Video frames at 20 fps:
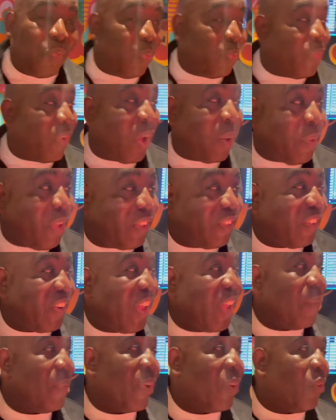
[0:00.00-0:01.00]
Come here
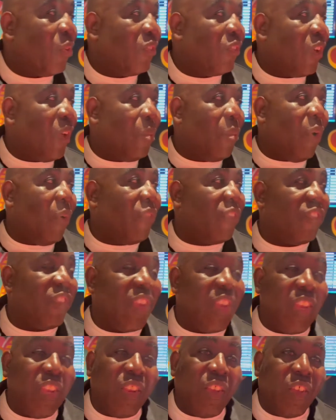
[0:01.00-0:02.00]
today because
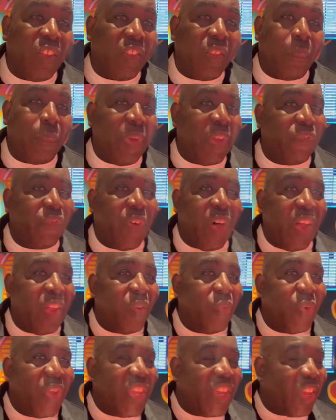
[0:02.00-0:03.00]
obviously the big
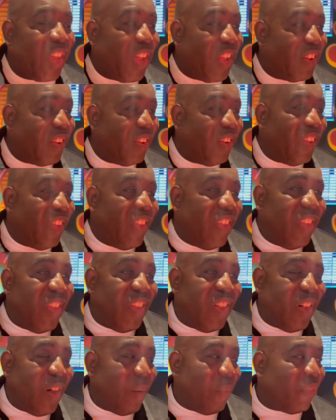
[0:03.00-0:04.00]
fight of the
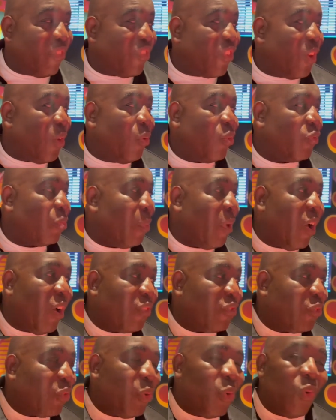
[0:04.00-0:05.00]
weekend, Shields,
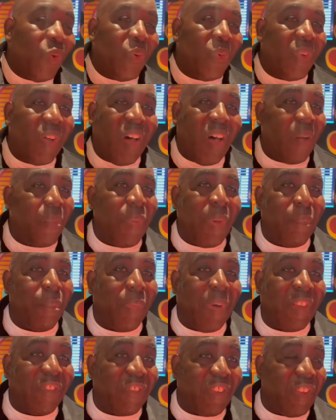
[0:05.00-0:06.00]
Marshall, I've been
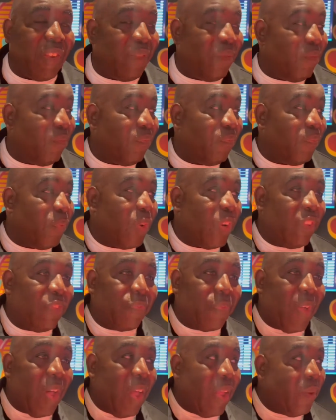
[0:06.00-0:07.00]
buzzing for
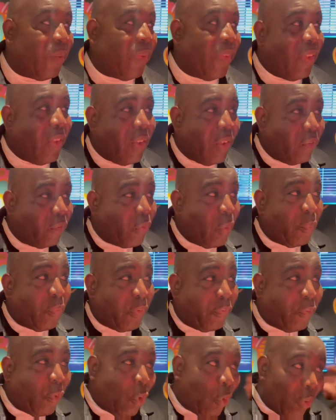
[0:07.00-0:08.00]
this fight from
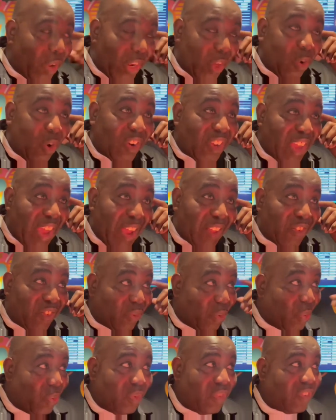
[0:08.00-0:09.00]
before when it got
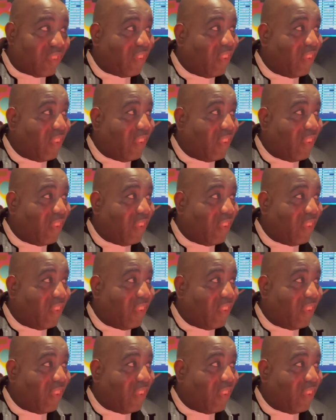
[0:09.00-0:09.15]
cancelled.